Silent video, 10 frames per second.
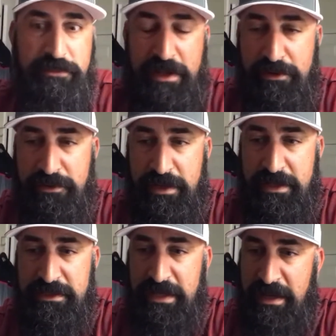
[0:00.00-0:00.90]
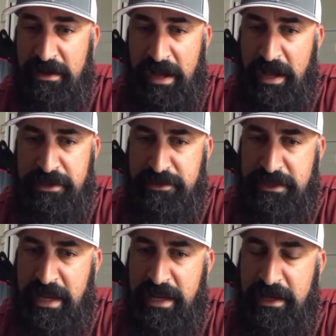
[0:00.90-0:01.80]
this, and I just
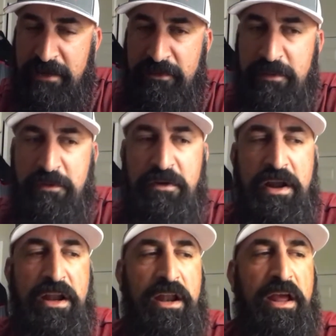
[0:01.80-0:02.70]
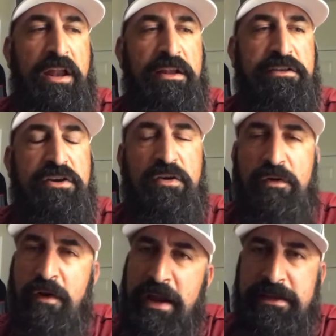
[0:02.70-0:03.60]
can't give them credit, and it's
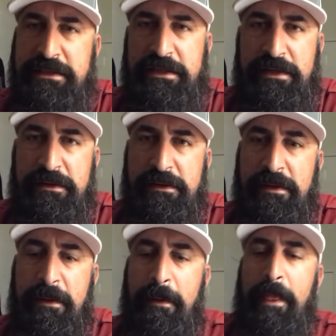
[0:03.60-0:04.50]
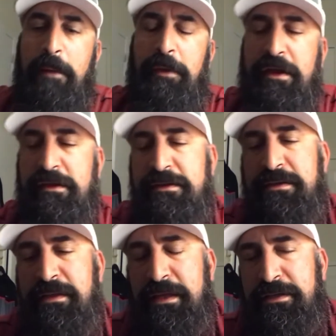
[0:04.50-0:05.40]
crazy because
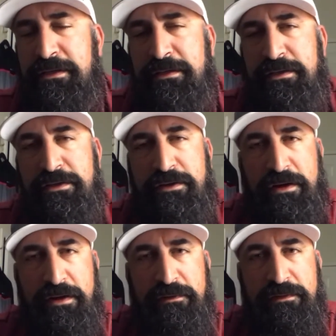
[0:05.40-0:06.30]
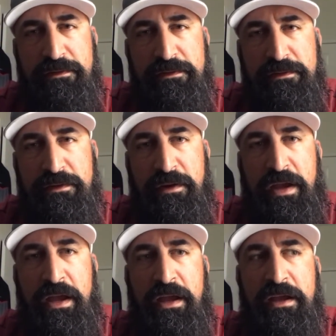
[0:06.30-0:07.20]
that's just destructive.
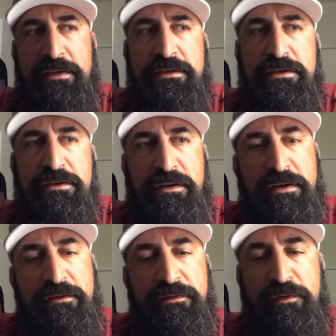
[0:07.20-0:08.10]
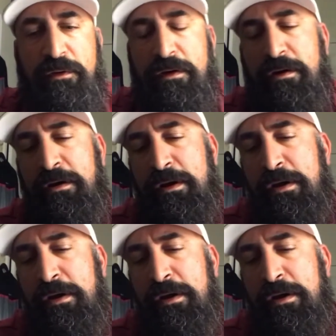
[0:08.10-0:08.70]
Okay, it's destructive for